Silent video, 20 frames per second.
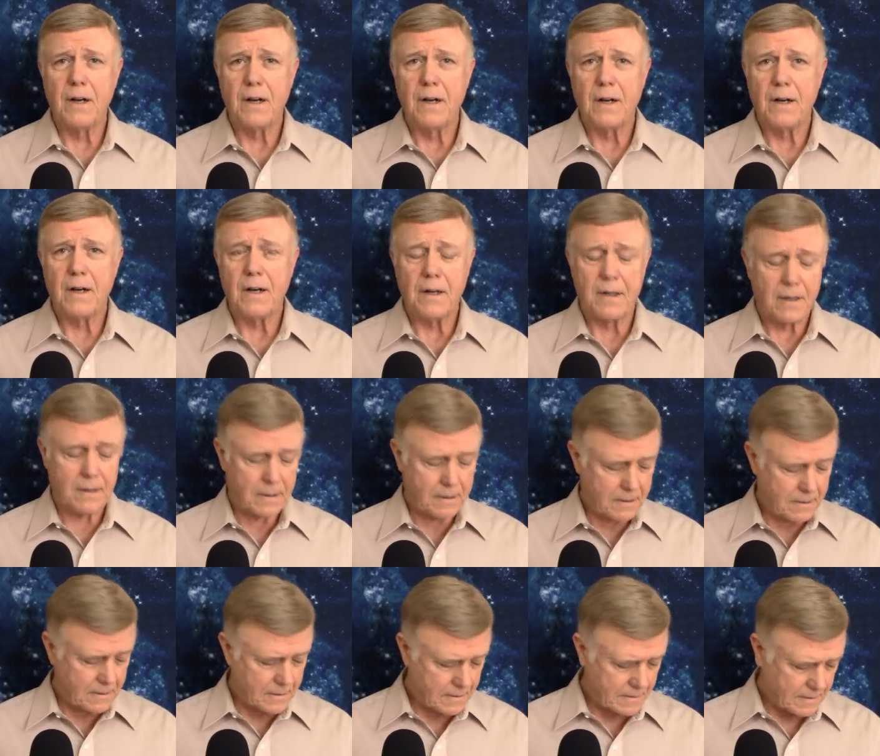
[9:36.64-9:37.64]

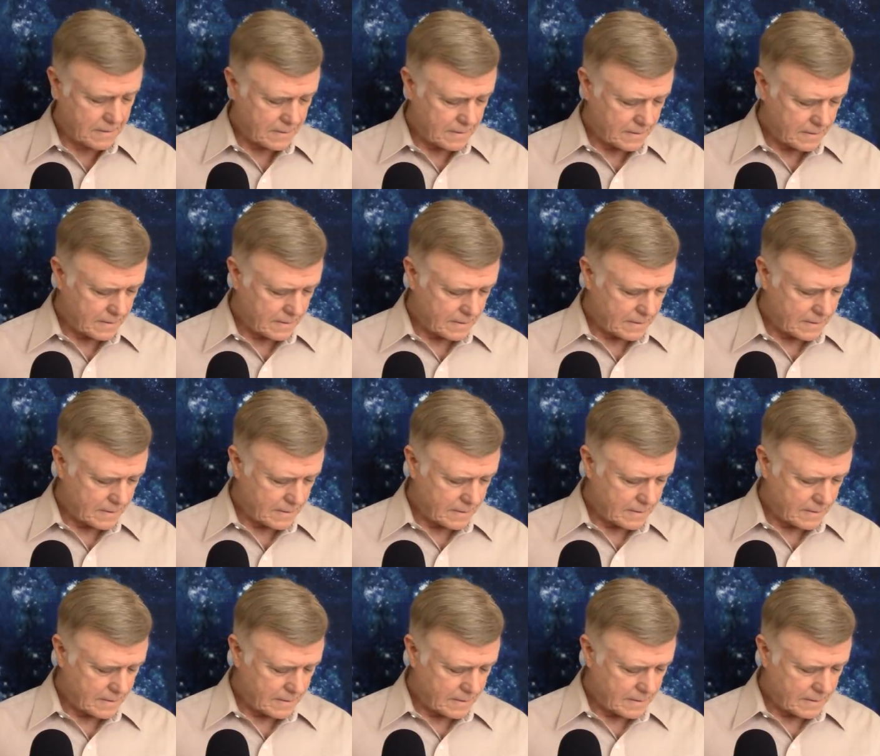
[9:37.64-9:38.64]

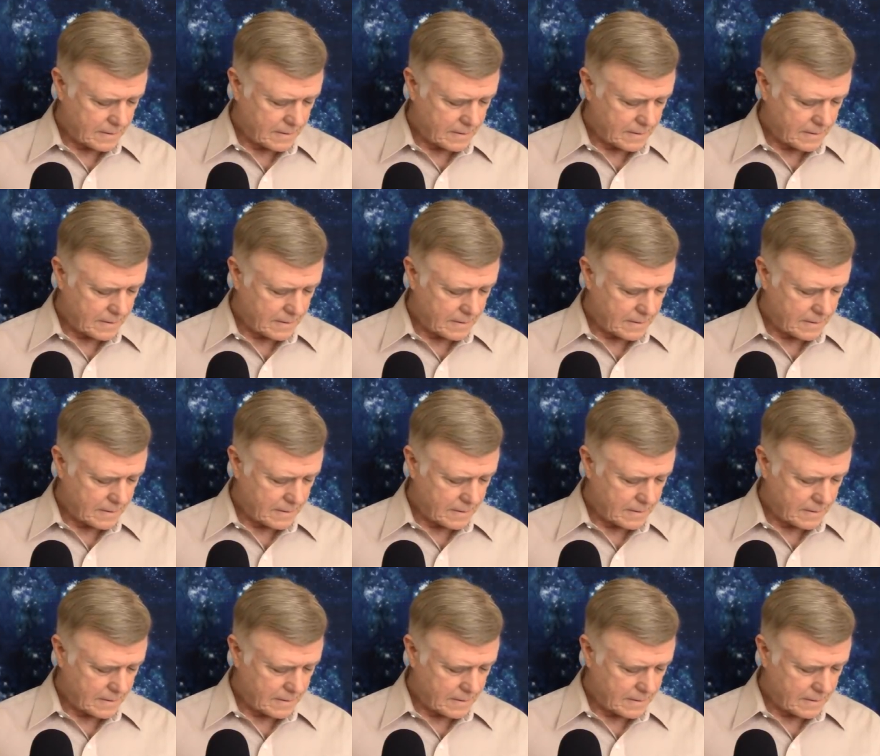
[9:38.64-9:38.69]
(no one is talking)